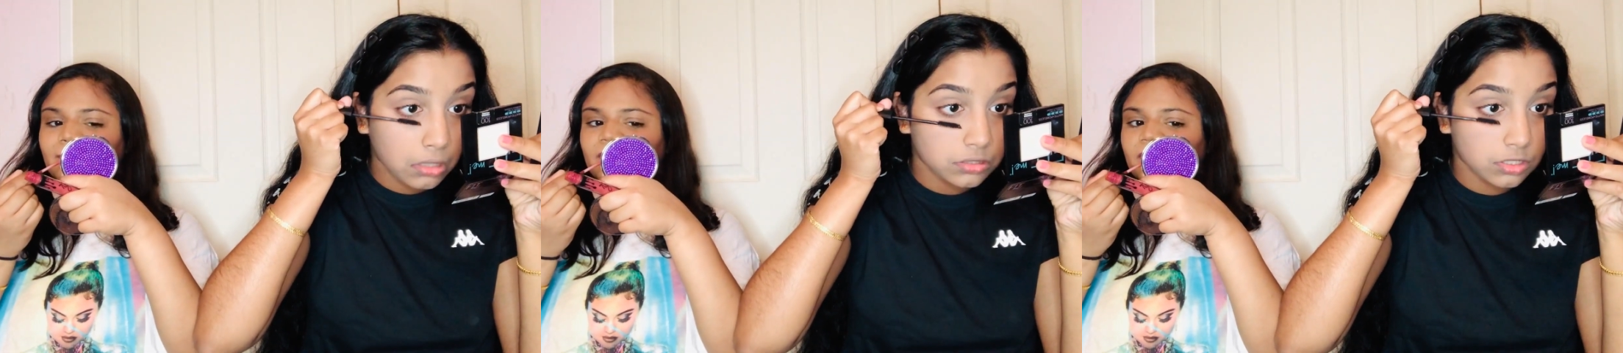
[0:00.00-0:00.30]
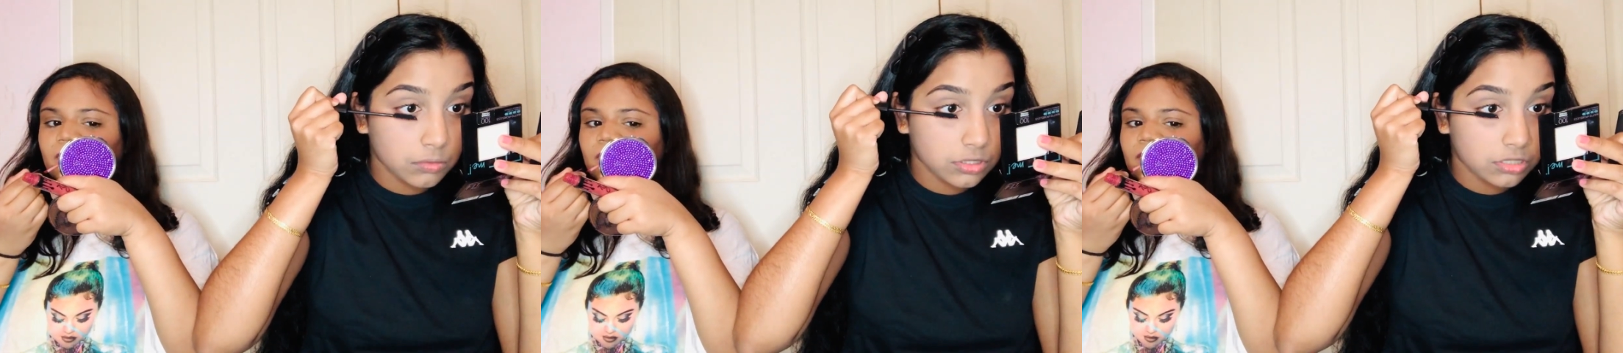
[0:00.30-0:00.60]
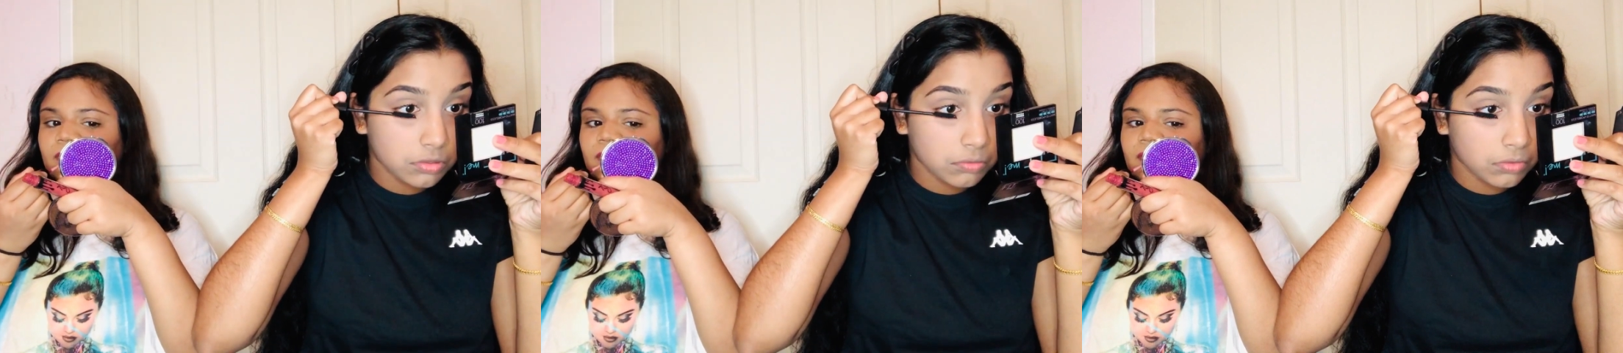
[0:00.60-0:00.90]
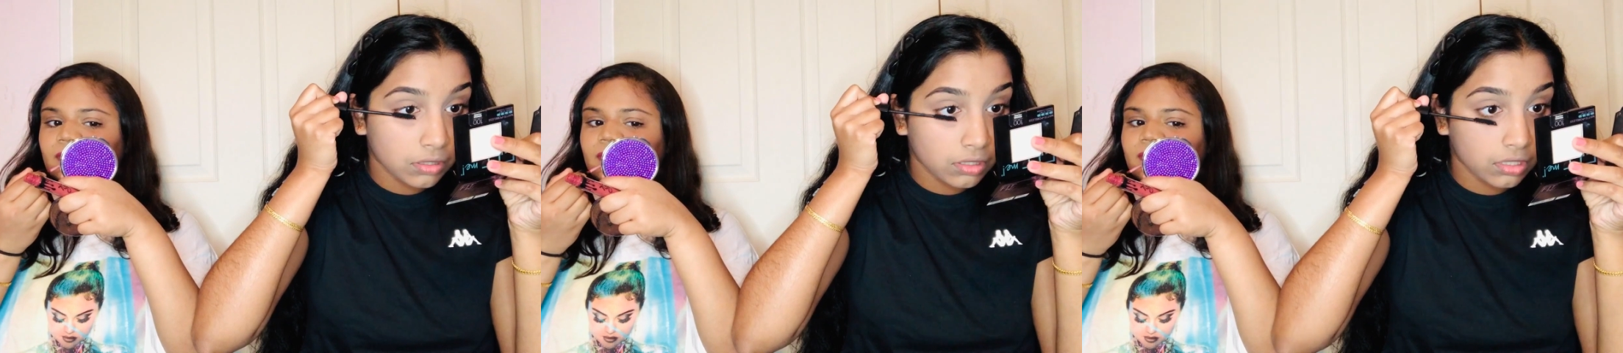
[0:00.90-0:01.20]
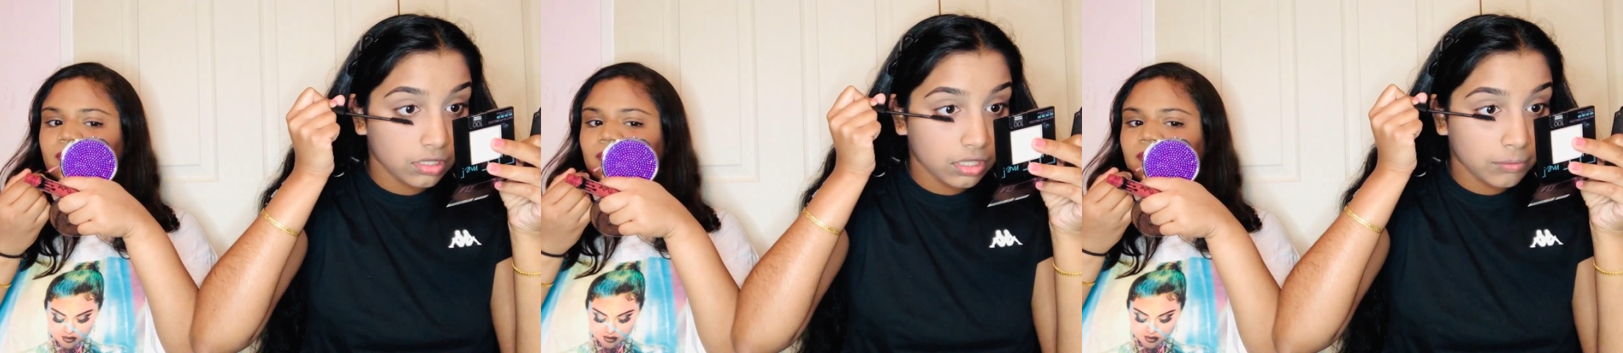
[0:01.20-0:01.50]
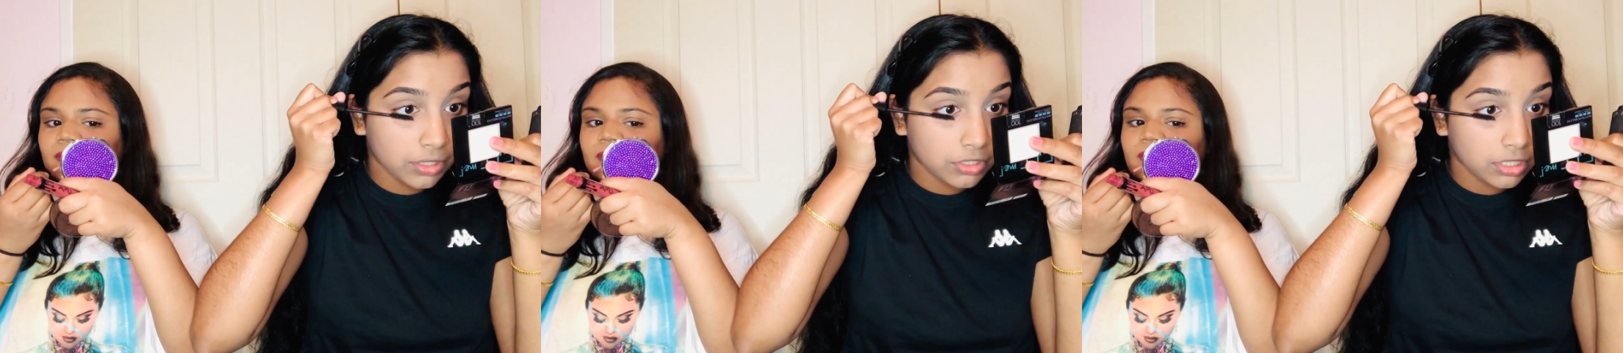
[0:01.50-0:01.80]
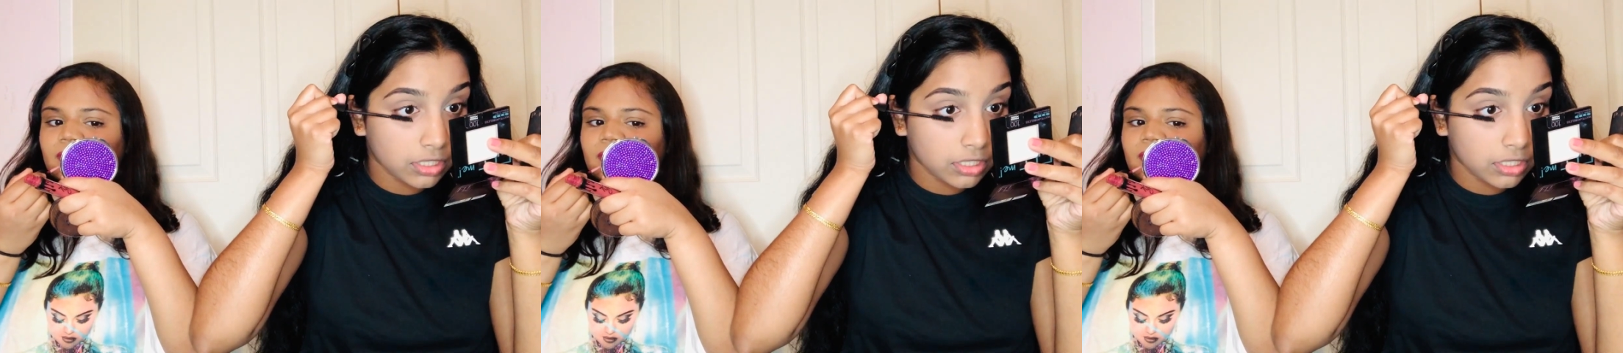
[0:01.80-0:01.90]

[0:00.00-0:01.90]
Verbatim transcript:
Speaker 1: so much people um, like she